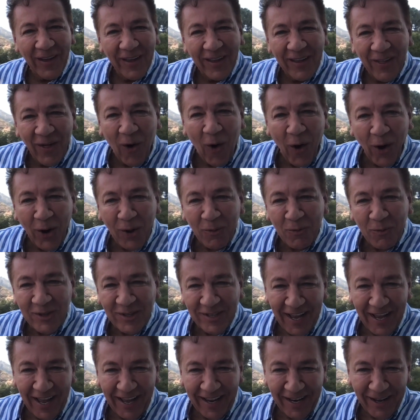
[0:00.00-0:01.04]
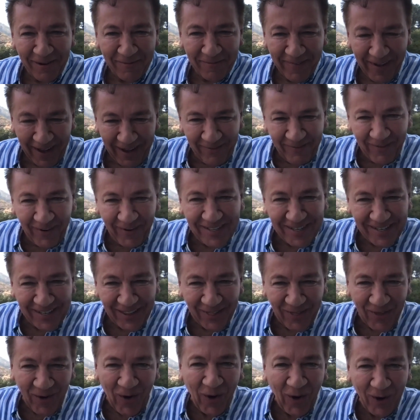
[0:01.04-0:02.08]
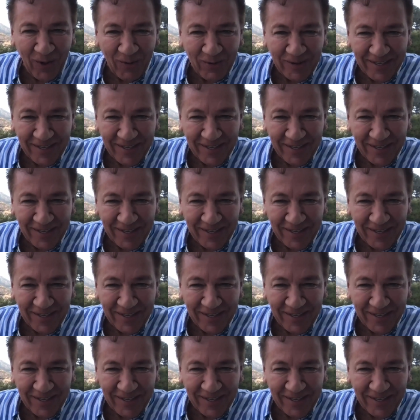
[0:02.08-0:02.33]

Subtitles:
Hollywood sign. I'm underneath the Hollywood